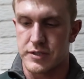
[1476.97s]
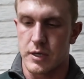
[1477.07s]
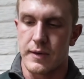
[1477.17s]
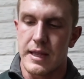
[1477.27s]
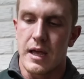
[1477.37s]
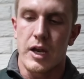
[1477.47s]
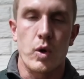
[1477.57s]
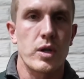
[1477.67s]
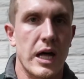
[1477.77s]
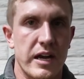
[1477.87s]
So I
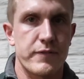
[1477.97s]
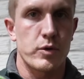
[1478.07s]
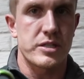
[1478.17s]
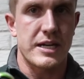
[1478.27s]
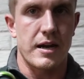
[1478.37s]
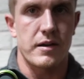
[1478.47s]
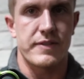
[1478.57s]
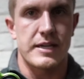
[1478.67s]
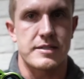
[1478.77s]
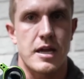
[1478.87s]
know a lot of you are scared of
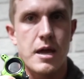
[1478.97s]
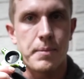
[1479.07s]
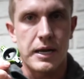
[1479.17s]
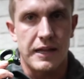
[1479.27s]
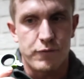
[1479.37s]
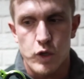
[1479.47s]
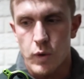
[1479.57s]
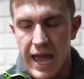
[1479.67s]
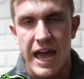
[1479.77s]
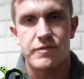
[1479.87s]
this, but if you
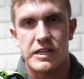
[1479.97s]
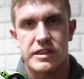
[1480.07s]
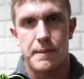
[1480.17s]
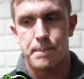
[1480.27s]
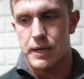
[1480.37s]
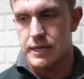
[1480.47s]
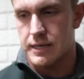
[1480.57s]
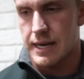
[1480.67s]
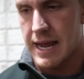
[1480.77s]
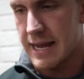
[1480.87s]
have a thumb
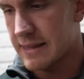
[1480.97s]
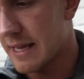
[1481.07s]
button at